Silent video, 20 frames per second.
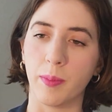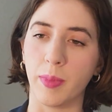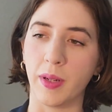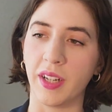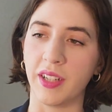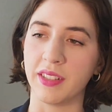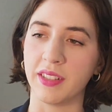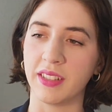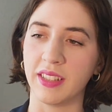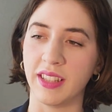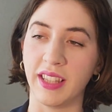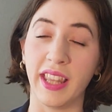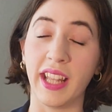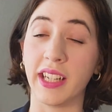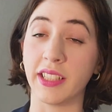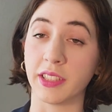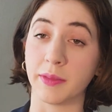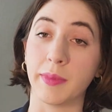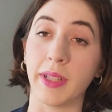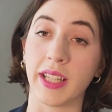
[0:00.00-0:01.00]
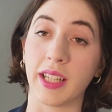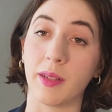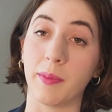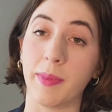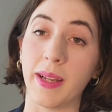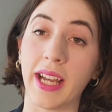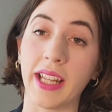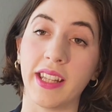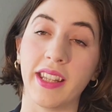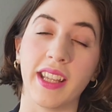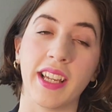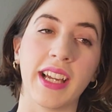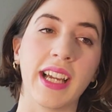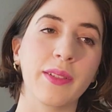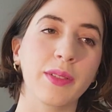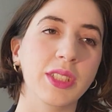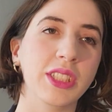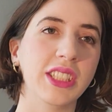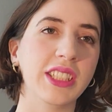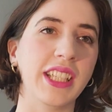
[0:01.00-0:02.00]
but that doesn't make it a bad thing.
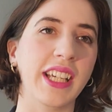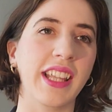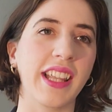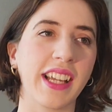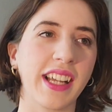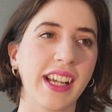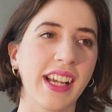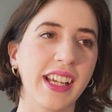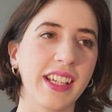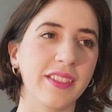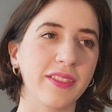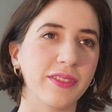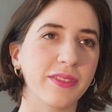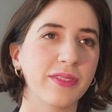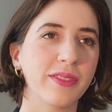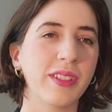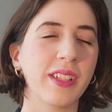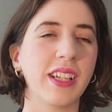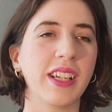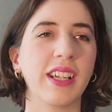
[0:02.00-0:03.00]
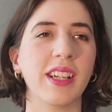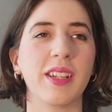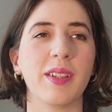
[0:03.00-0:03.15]
I would say that kind of,